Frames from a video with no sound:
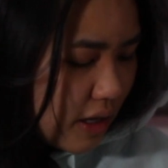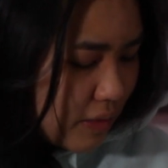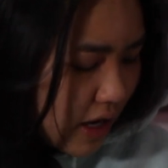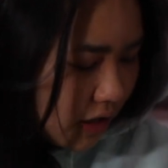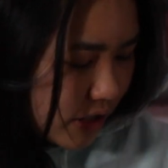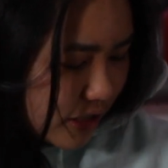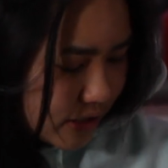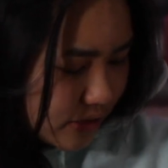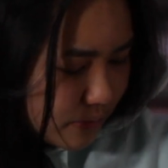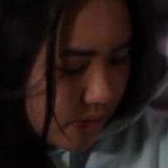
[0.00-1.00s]
Club
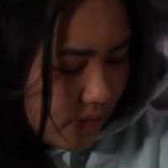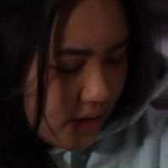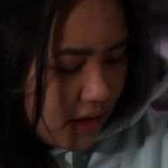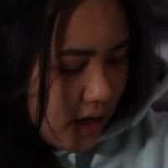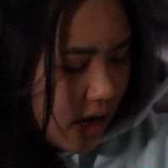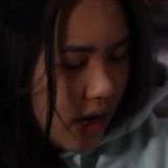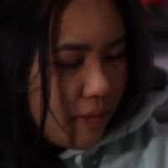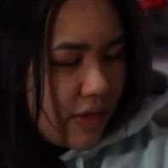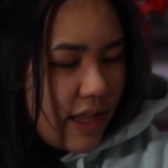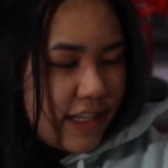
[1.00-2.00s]
colors.
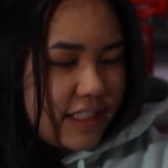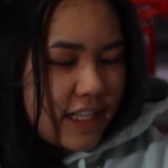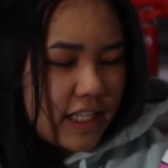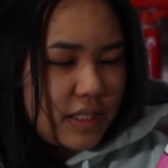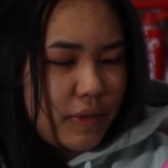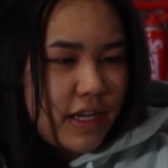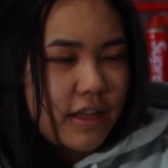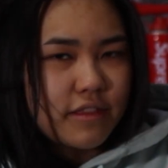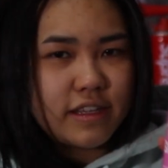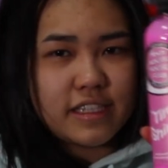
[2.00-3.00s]
They sent
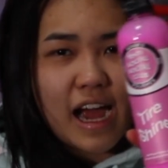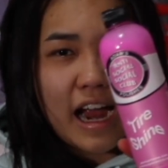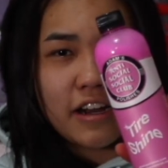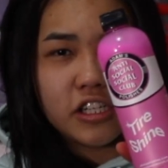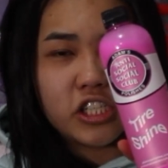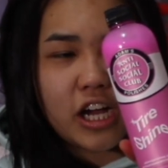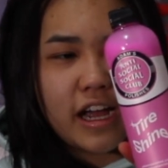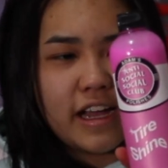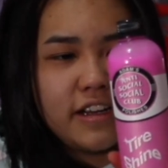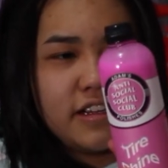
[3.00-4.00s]
me the Tire
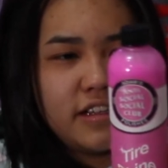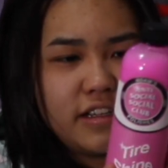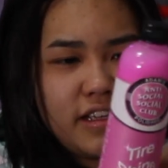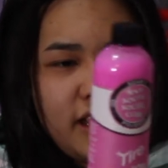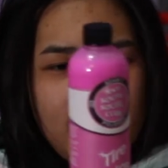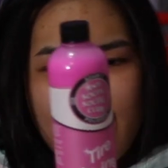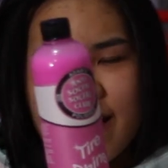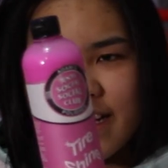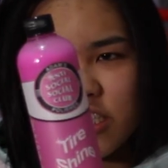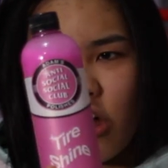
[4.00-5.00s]
Shine
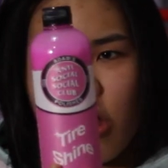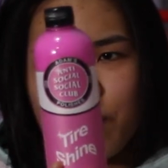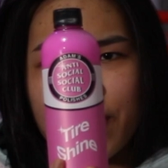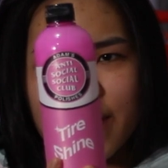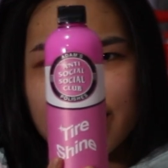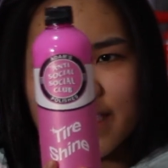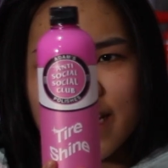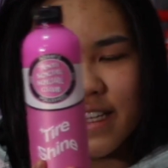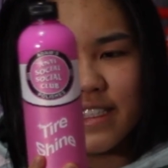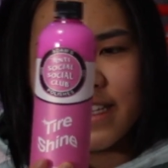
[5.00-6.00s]
and it's all pink. It's
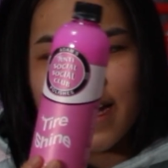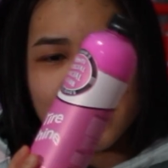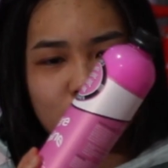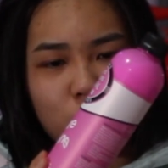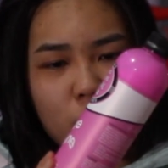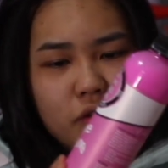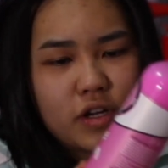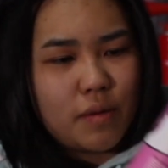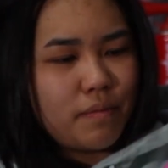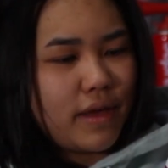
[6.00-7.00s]
this nice
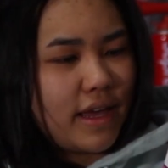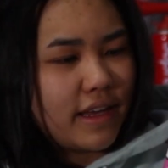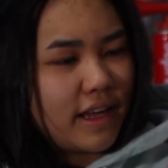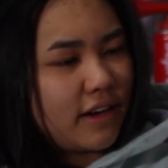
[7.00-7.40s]
bubblegum pink,